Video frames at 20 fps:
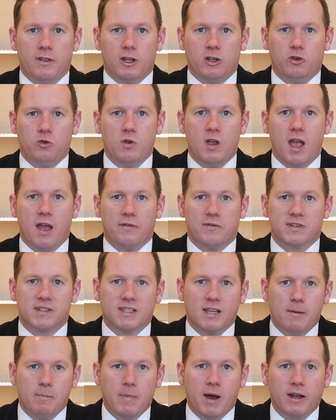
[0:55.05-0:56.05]
that you have
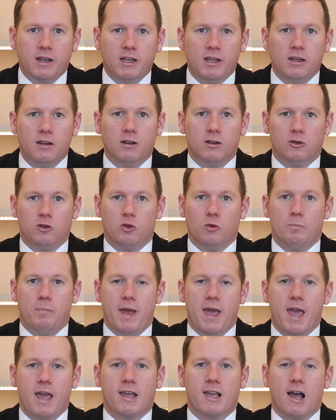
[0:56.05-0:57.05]
some money to
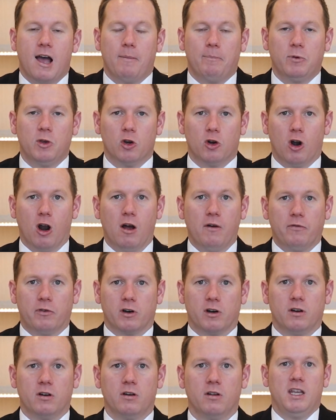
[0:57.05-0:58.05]
back up your
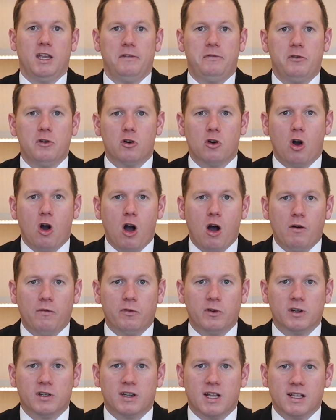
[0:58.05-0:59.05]
offer. If your
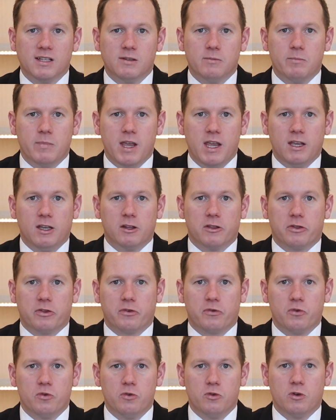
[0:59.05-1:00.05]
offer doesn't make it
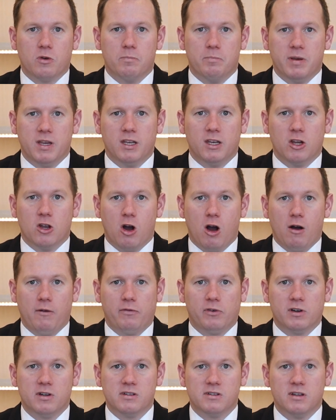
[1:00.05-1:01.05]
through competing
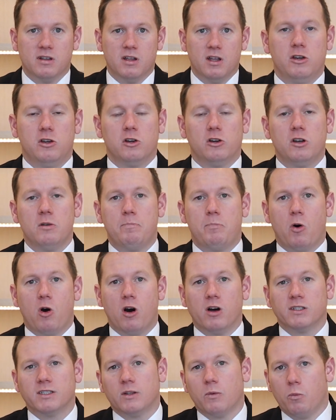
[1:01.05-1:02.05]
offers, your
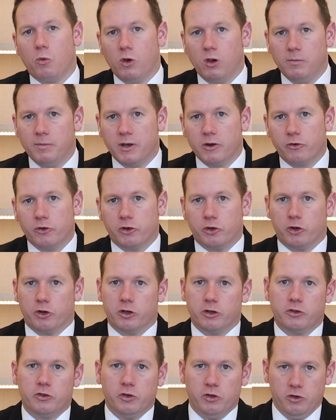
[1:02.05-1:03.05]
deposit will be
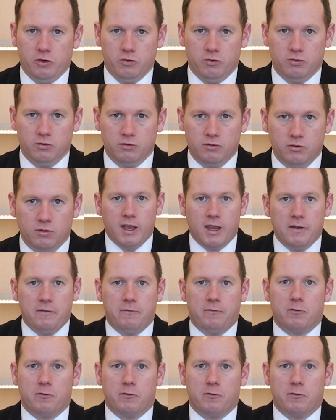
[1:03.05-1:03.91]
returned to you. If